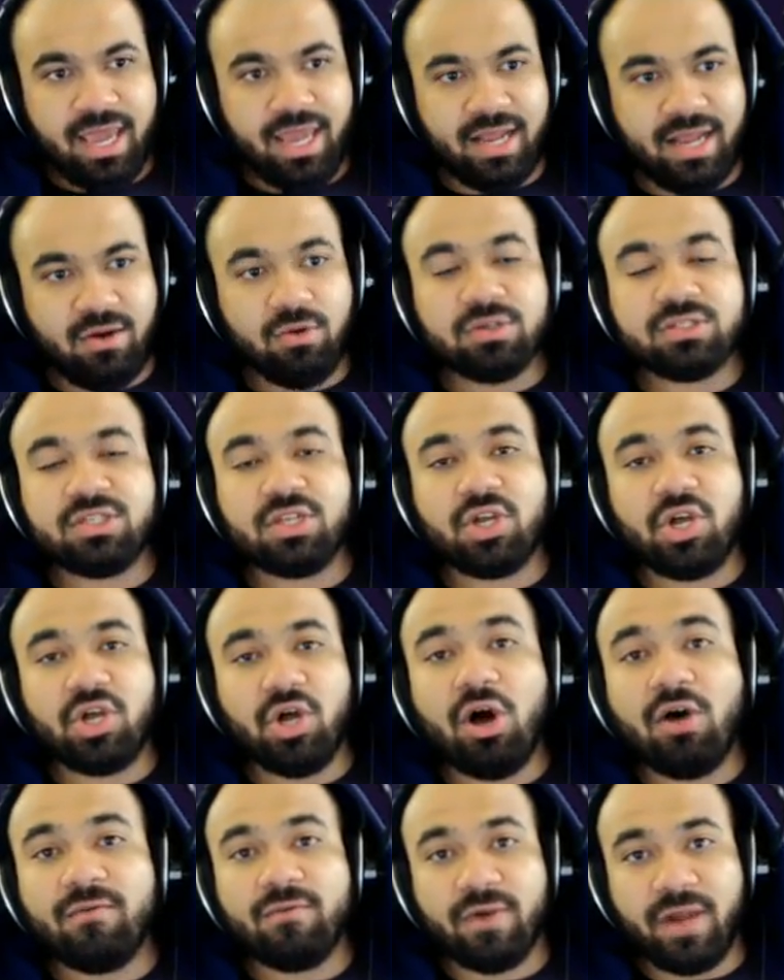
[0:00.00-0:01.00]
and Corsola
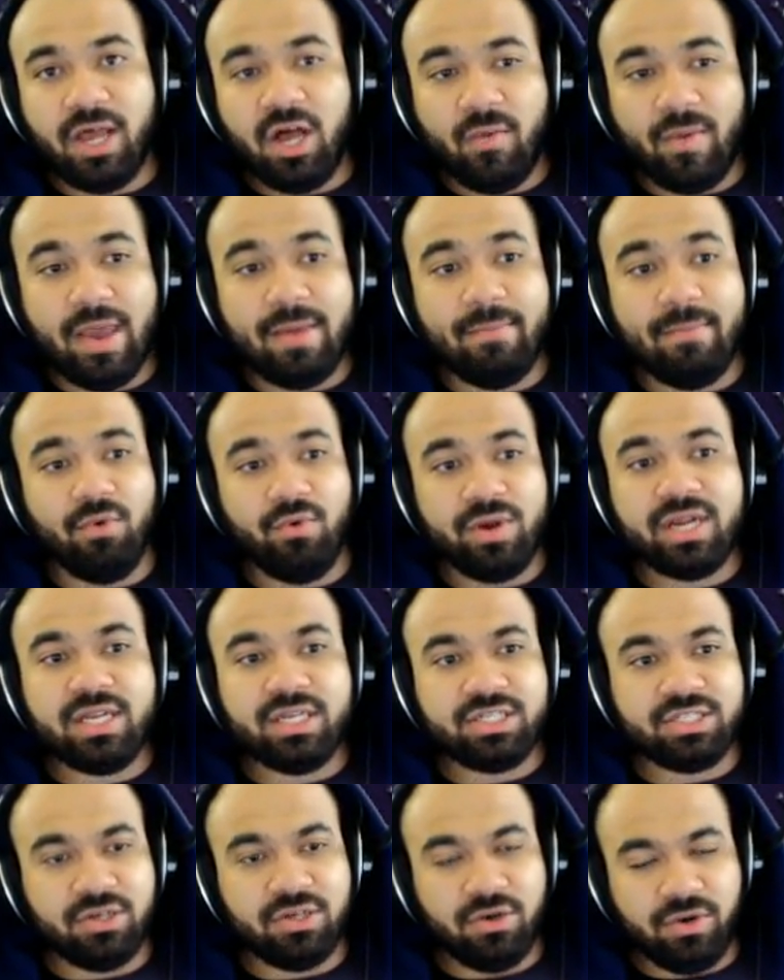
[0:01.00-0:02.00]
called for help, and
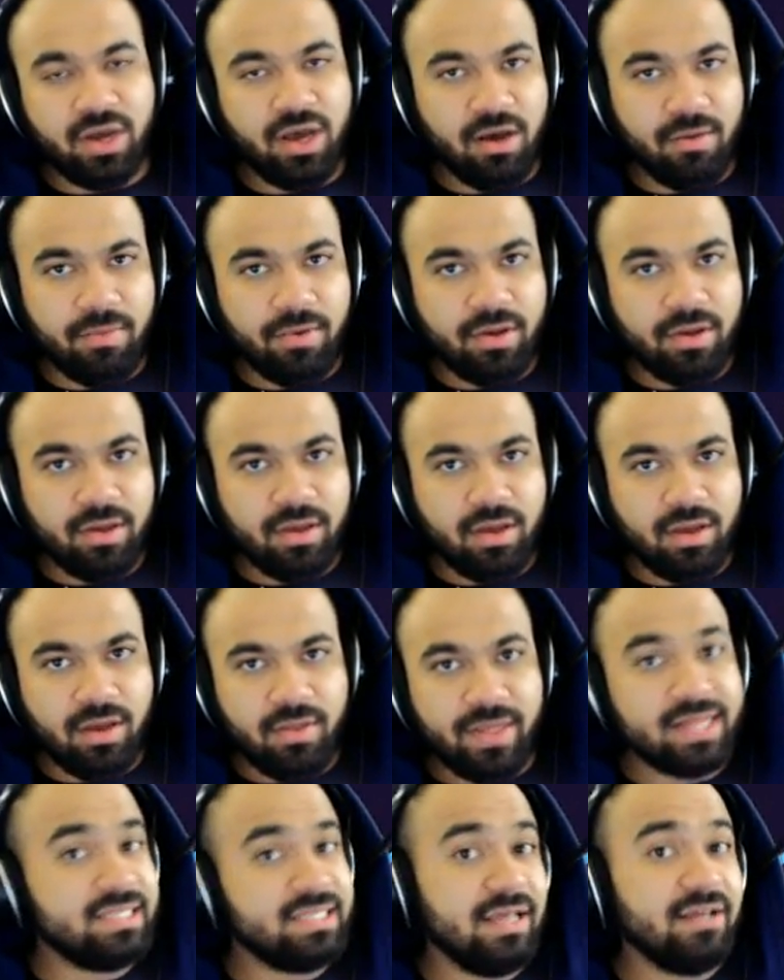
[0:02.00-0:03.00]
Mareanie showed up.
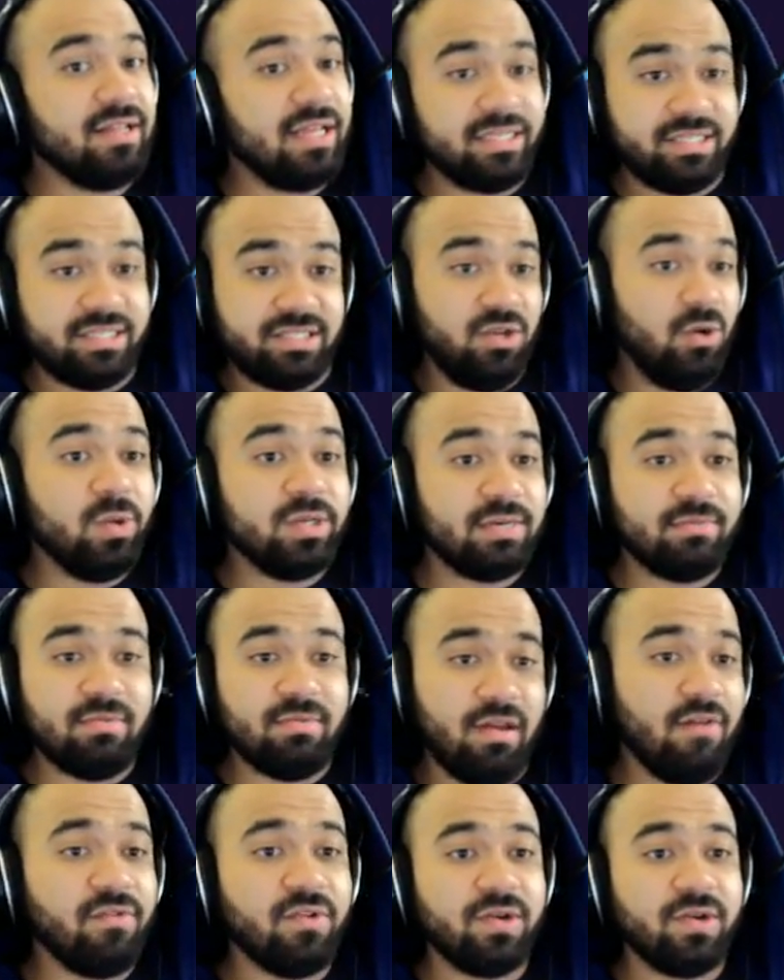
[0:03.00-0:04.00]
That's how. That's the only time
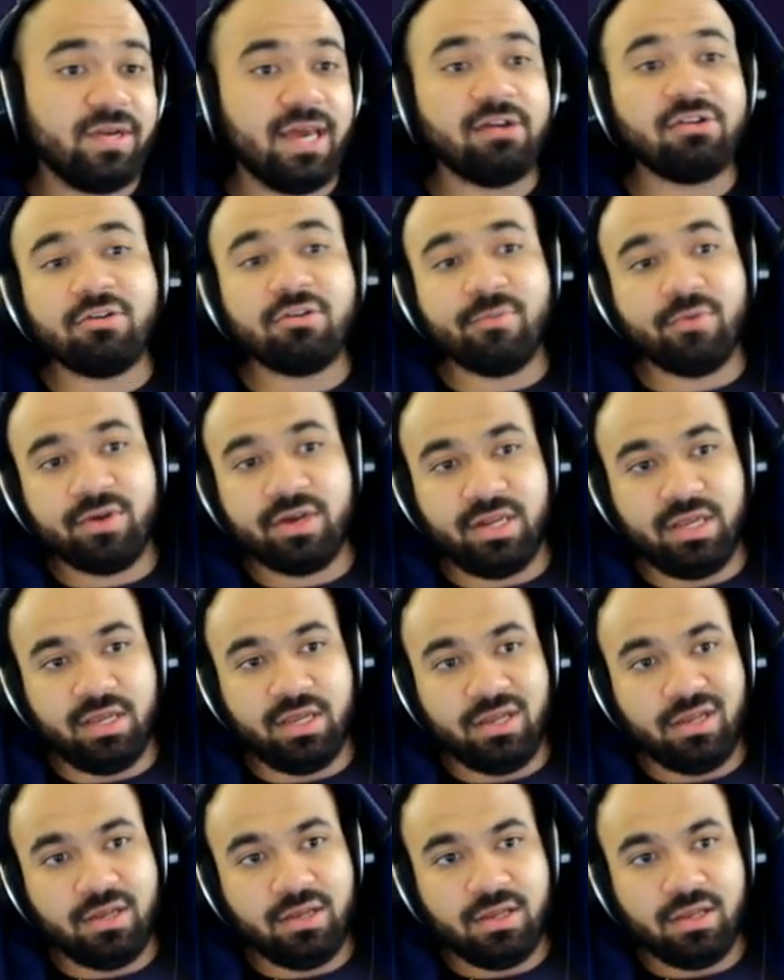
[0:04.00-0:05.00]
i ever encountered Mareanie.